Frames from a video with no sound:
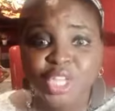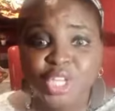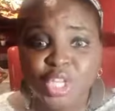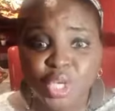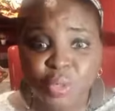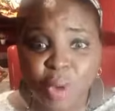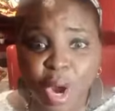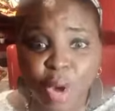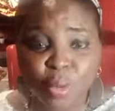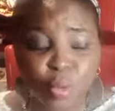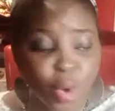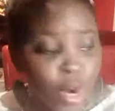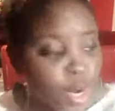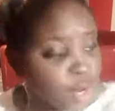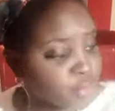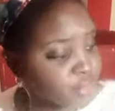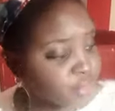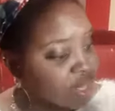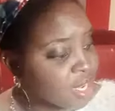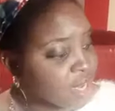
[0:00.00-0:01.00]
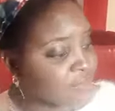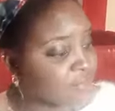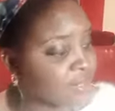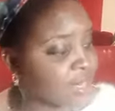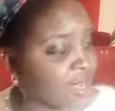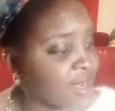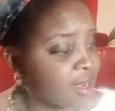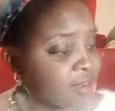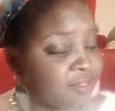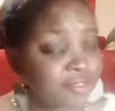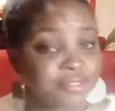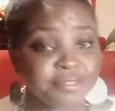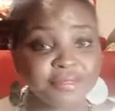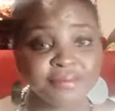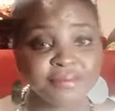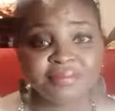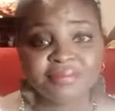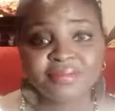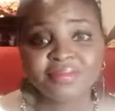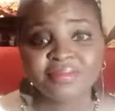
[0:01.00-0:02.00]
You are worthy of love.
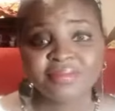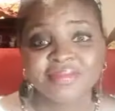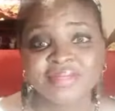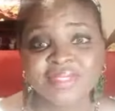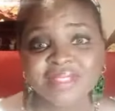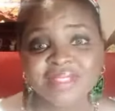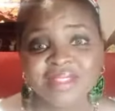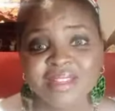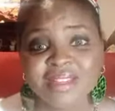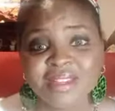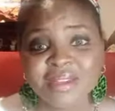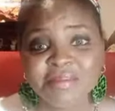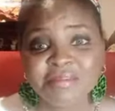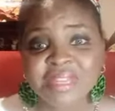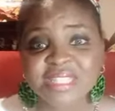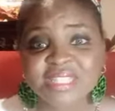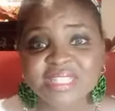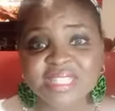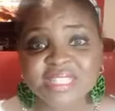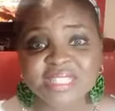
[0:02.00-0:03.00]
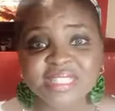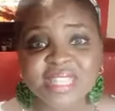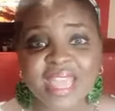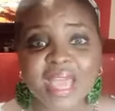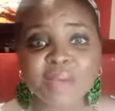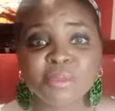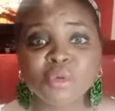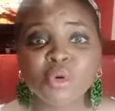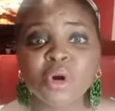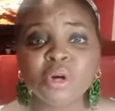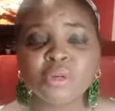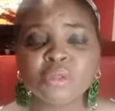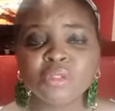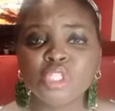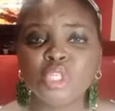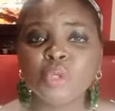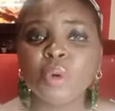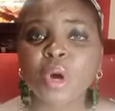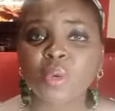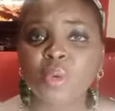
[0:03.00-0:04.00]
Mrs. Samuel,
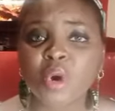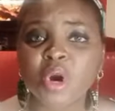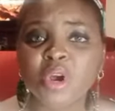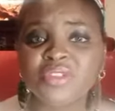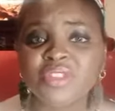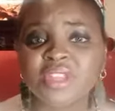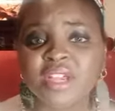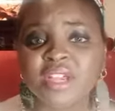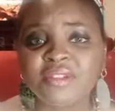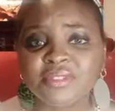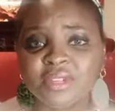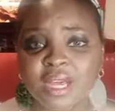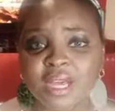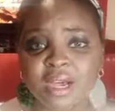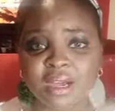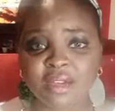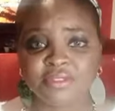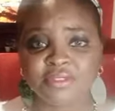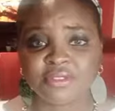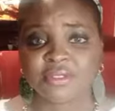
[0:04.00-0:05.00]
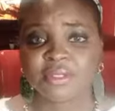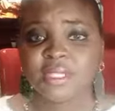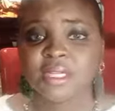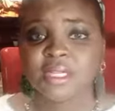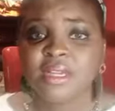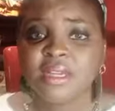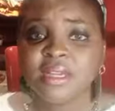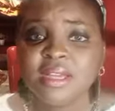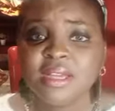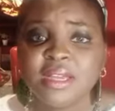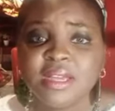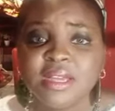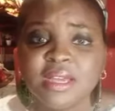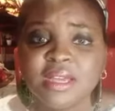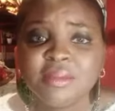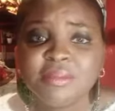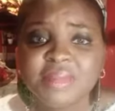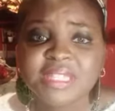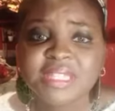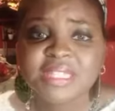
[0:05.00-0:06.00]
you are worthy of love.
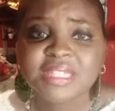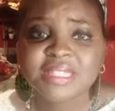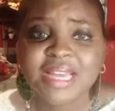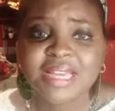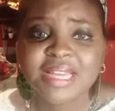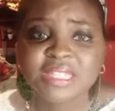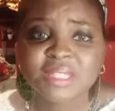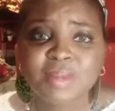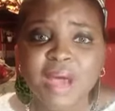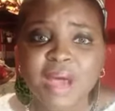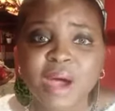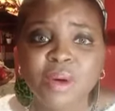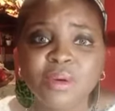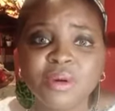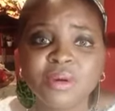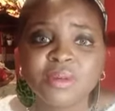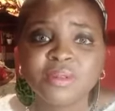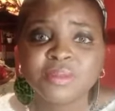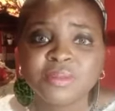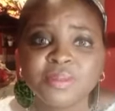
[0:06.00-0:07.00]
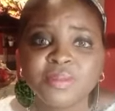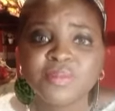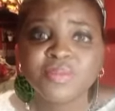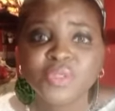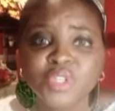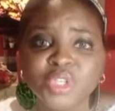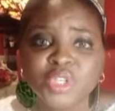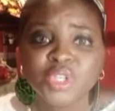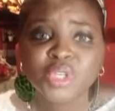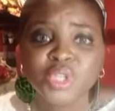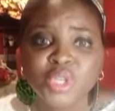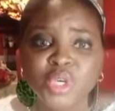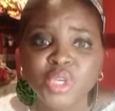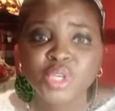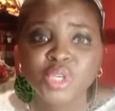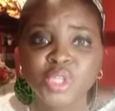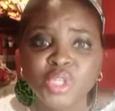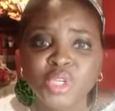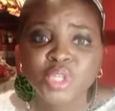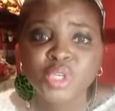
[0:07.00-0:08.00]
Mrs. Asmaul,
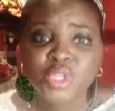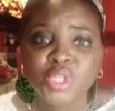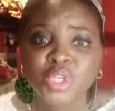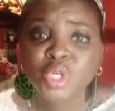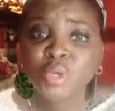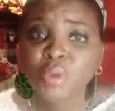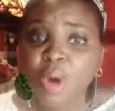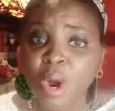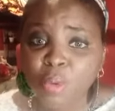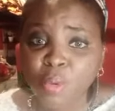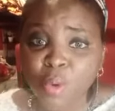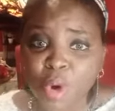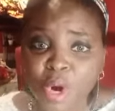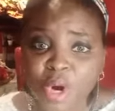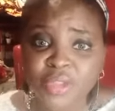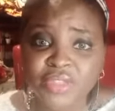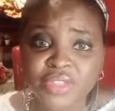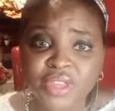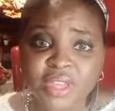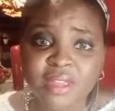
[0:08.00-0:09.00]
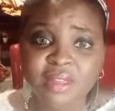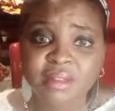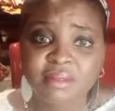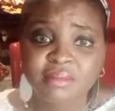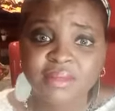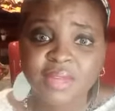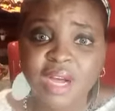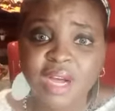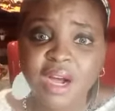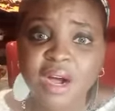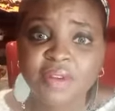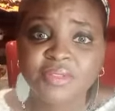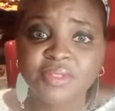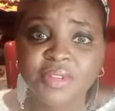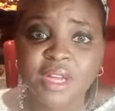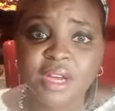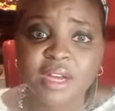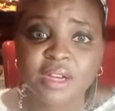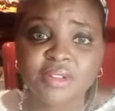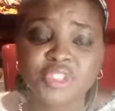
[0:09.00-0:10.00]
you are worthy of
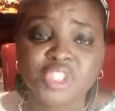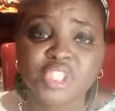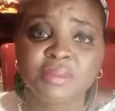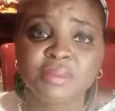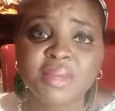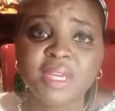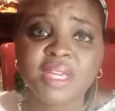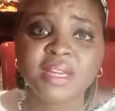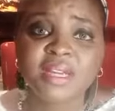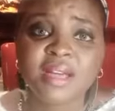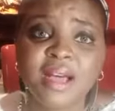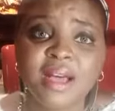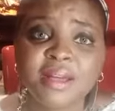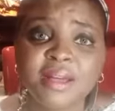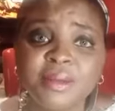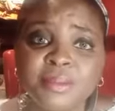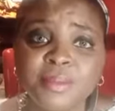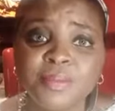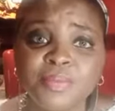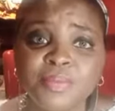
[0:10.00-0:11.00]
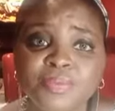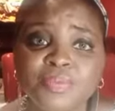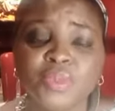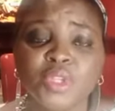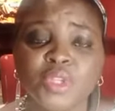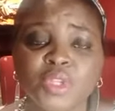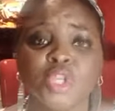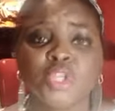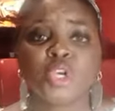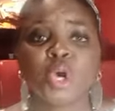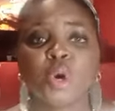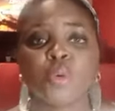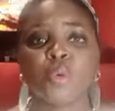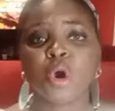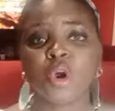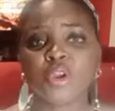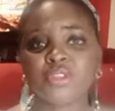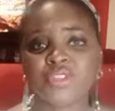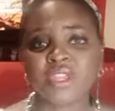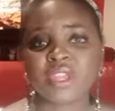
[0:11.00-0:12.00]
love. Shamika, you're
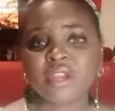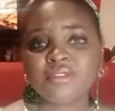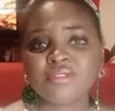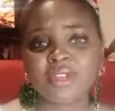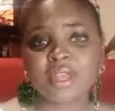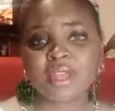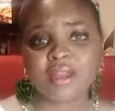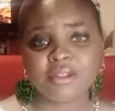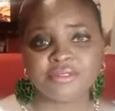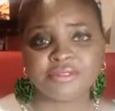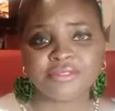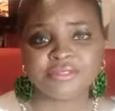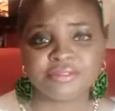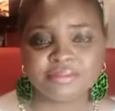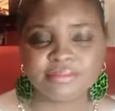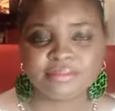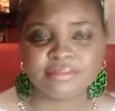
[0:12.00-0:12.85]
worthy of love.